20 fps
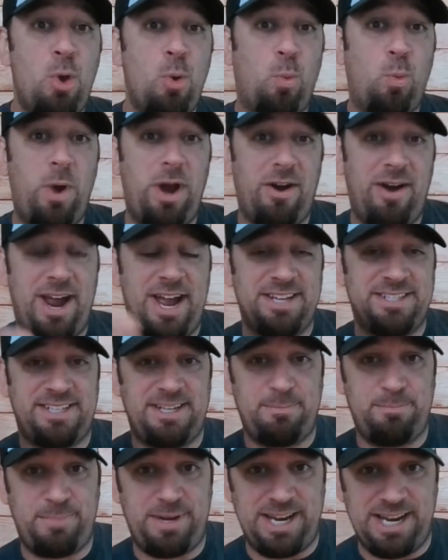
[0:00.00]
Whereas
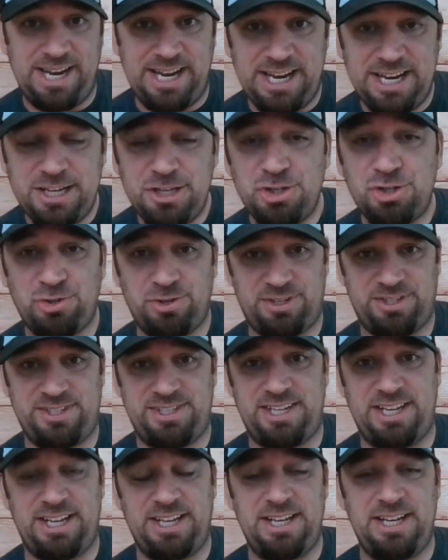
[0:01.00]
being
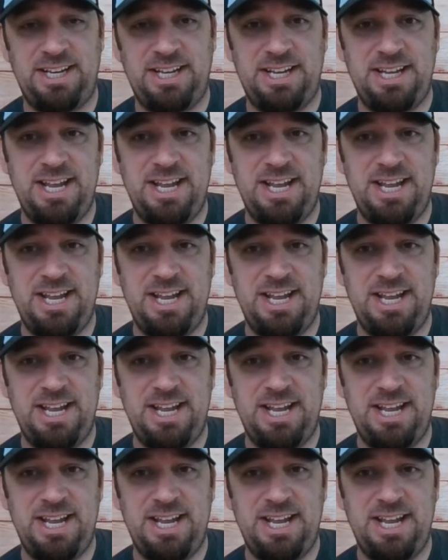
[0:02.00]
interested,